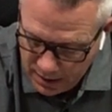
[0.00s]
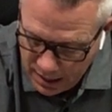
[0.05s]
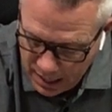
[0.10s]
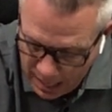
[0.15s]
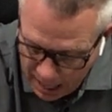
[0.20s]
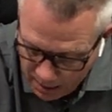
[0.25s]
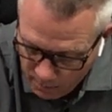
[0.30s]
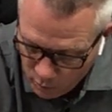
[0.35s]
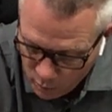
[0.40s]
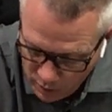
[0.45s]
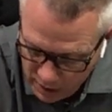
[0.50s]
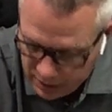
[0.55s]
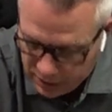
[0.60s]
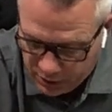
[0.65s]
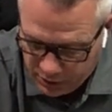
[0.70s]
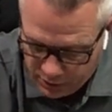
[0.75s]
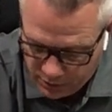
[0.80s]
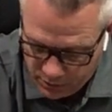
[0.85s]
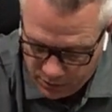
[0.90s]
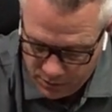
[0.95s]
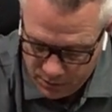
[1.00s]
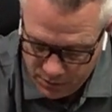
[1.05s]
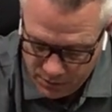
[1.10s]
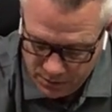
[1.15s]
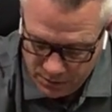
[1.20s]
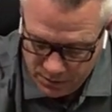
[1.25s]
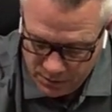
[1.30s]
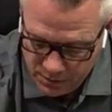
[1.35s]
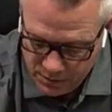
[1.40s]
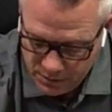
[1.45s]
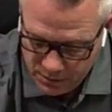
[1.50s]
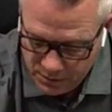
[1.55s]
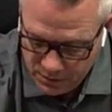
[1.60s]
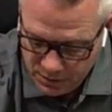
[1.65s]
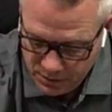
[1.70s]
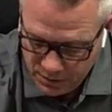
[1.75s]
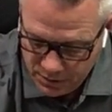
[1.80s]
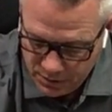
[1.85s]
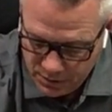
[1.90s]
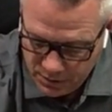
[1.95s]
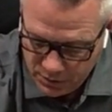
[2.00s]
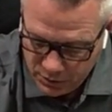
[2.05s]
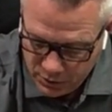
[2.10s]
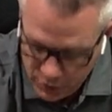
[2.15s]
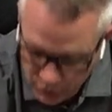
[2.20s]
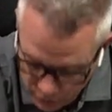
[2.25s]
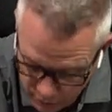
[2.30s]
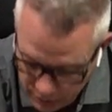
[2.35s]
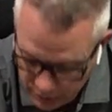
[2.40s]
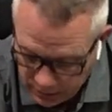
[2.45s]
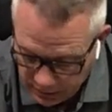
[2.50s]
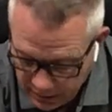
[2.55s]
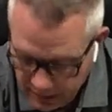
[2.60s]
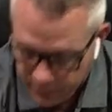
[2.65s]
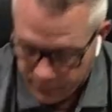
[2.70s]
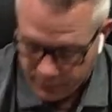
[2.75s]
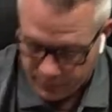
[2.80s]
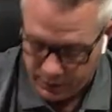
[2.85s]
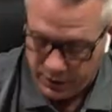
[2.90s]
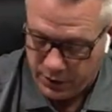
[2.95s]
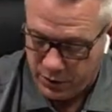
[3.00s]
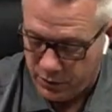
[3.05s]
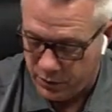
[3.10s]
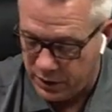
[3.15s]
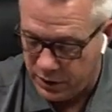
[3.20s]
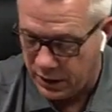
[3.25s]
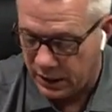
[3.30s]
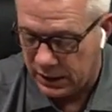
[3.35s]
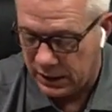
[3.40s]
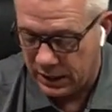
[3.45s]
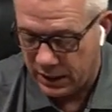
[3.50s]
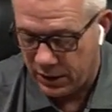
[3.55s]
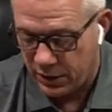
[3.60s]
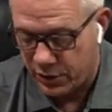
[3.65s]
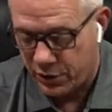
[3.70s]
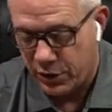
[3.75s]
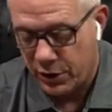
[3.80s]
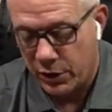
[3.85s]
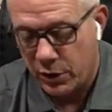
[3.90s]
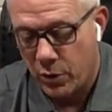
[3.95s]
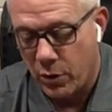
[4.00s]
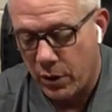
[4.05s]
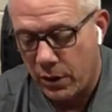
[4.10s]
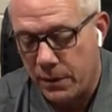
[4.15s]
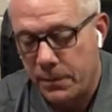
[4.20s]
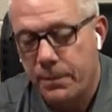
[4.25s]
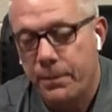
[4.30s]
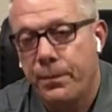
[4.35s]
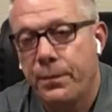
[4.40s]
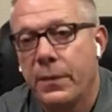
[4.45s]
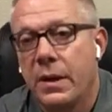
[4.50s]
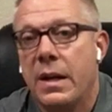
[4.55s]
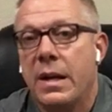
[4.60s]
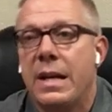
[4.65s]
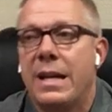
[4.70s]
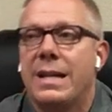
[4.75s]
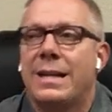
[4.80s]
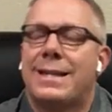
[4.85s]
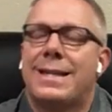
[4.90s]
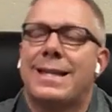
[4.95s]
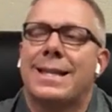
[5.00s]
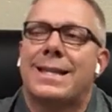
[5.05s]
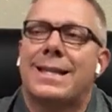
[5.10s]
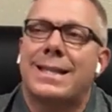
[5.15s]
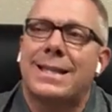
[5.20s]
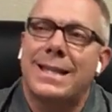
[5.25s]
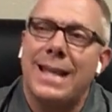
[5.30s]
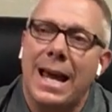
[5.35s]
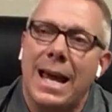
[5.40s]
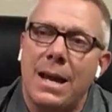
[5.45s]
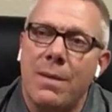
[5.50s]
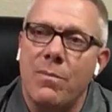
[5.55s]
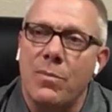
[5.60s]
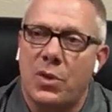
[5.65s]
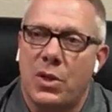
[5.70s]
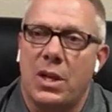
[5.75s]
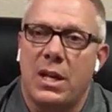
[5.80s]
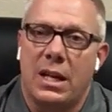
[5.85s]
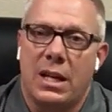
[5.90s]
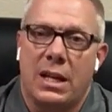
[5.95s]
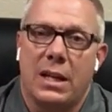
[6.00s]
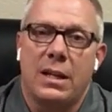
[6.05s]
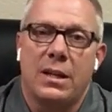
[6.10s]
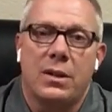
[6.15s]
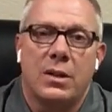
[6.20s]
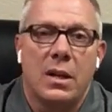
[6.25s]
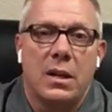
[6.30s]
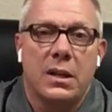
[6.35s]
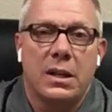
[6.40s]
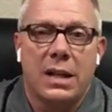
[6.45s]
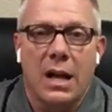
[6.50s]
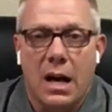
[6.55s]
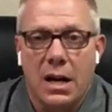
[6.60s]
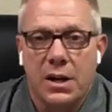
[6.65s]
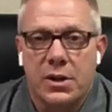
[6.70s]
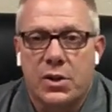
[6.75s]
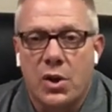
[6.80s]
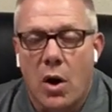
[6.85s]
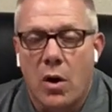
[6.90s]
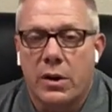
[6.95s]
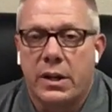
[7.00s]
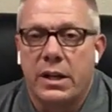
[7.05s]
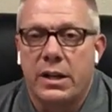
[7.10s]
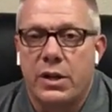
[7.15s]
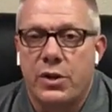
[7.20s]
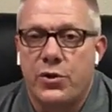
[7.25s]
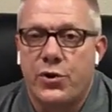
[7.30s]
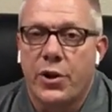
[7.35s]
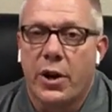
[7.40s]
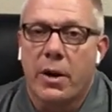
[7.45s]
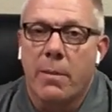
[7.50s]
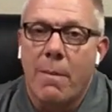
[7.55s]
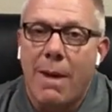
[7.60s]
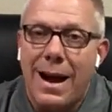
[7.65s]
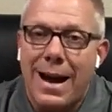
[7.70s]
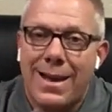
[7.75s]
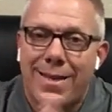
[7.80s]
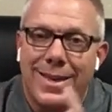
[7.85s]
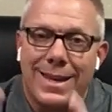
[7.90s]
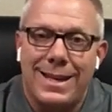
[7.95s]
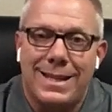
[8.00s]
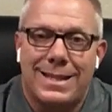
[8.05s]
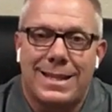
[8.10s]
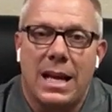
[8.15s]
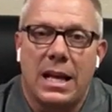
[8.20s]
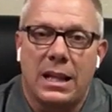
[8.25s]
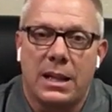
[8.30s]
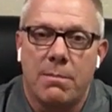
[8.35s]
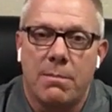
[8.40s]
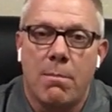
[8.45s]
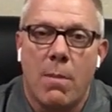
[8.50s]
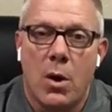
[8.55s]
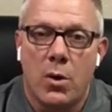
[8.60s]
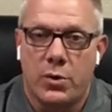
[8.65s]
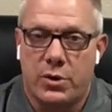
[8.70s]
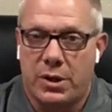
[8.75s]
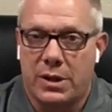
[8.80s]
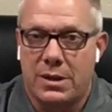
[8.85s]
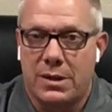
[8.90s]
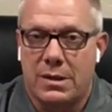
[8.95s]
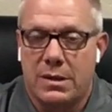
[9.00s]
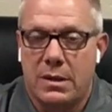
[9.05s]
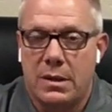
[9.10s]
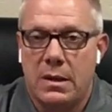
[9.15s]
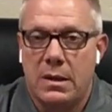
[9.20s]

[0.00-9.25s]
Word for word: am with you to deliver you, declares the Lord. It's the same thing God talking to Jeremiah that he's telling Moses.